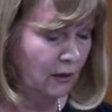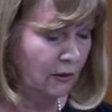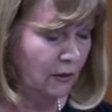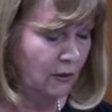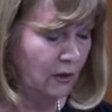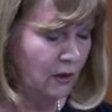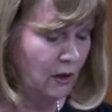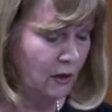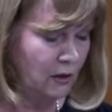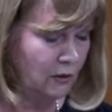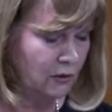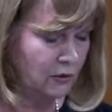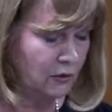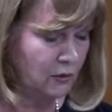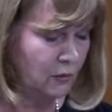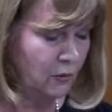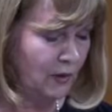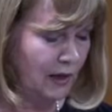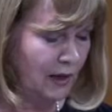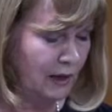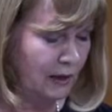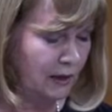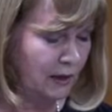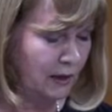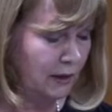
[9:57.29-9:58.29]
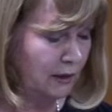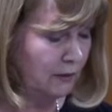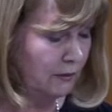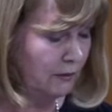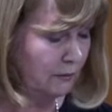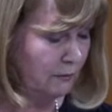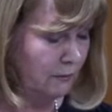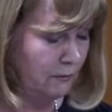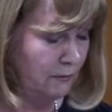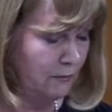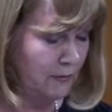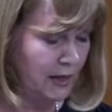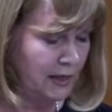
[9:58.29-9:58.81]
not why
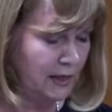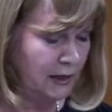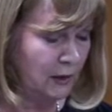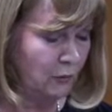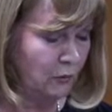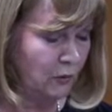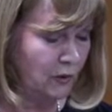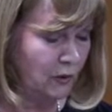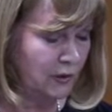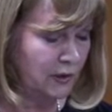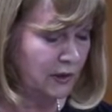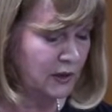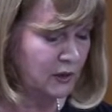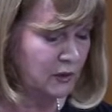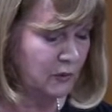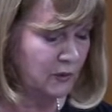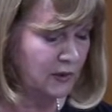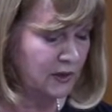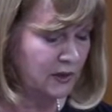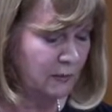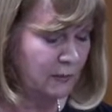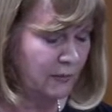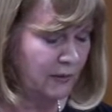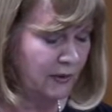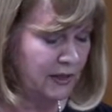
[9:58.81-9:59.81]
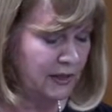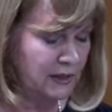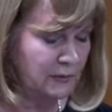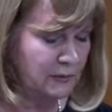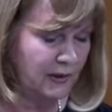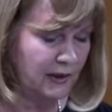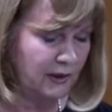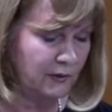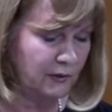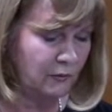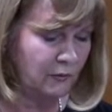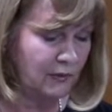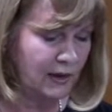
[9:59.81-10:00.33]
many warnings were suppressed
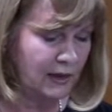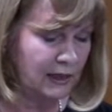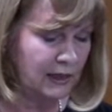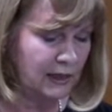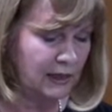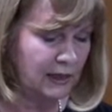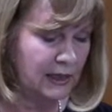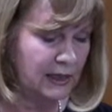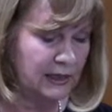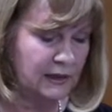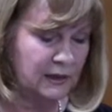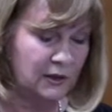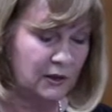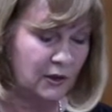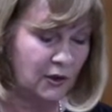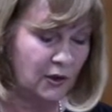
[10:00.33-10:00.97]
by the regulator,